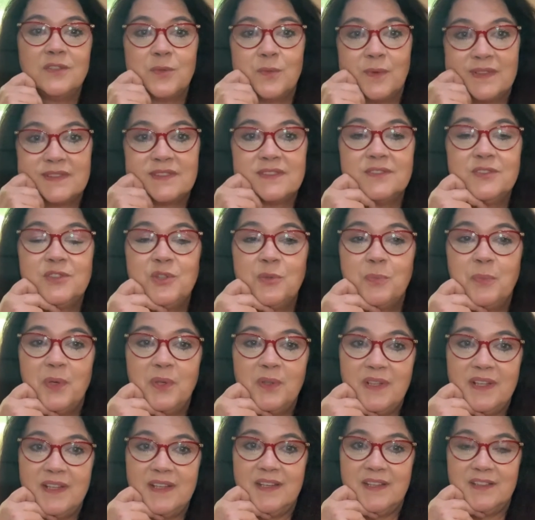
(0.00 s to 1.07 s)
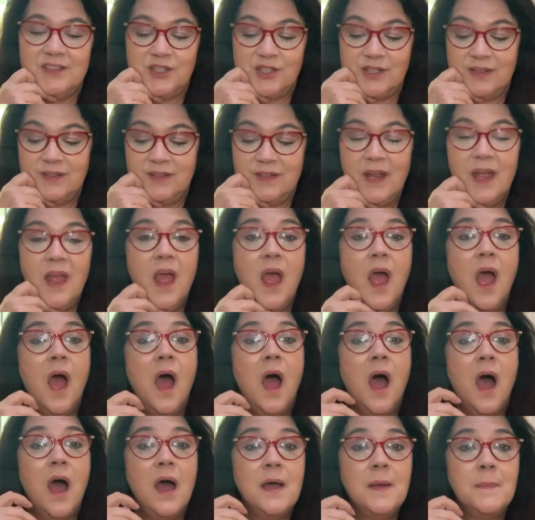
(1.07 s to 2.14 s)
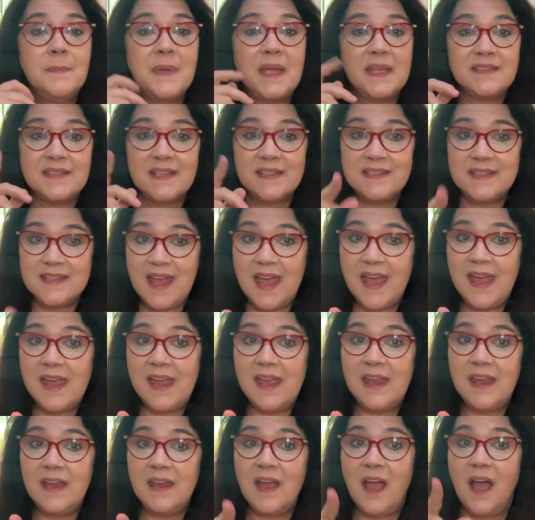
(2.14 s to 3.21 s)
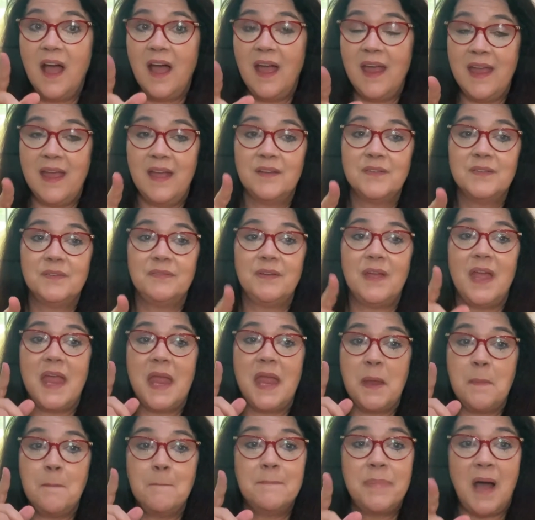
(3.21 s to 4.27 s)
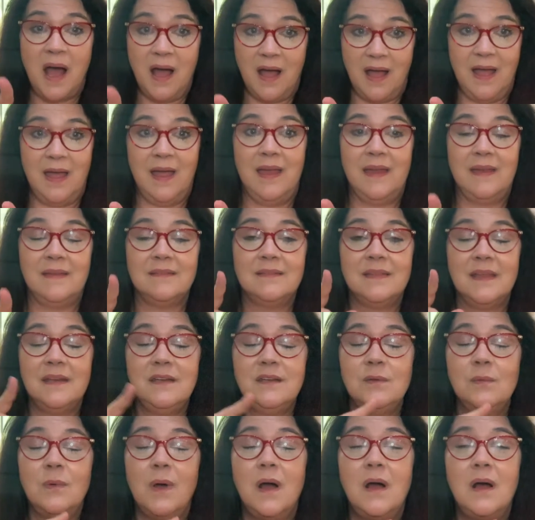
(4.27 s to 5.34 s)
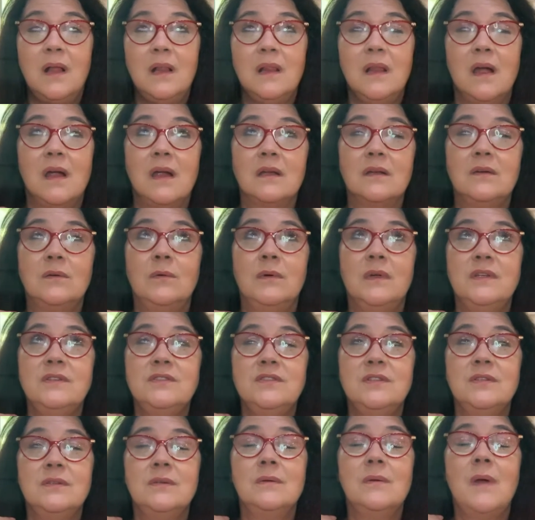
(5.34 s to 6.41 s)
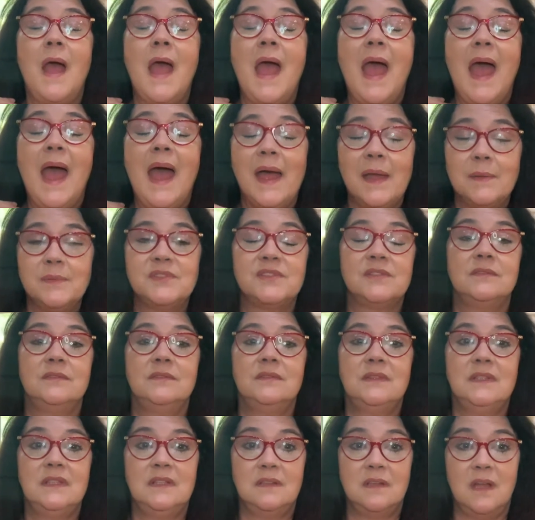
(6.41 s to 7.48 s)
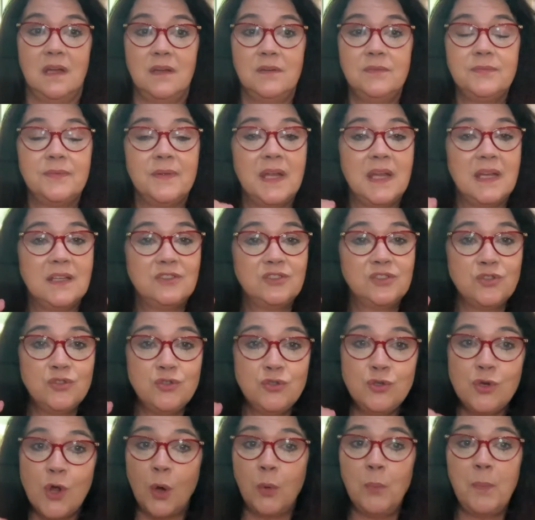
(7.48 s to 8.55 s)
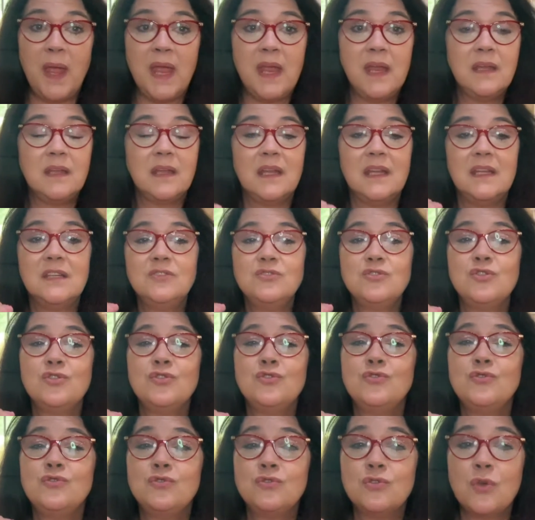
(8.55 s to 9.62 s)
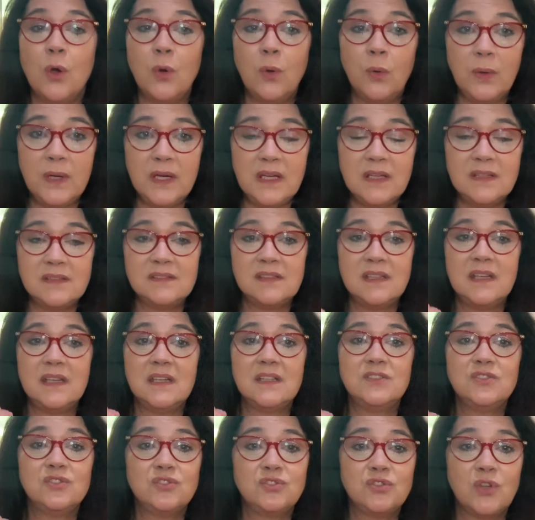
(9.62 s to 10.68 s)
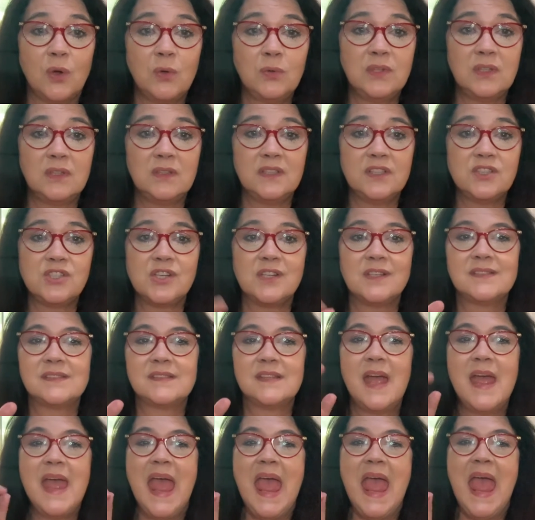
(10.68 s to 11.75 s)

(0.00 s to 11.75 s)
Restless Chipotle Kitchen. Um, today, I have a pie that you all are going to absolutely love. It's no bake, it's so easy, it's so delicious.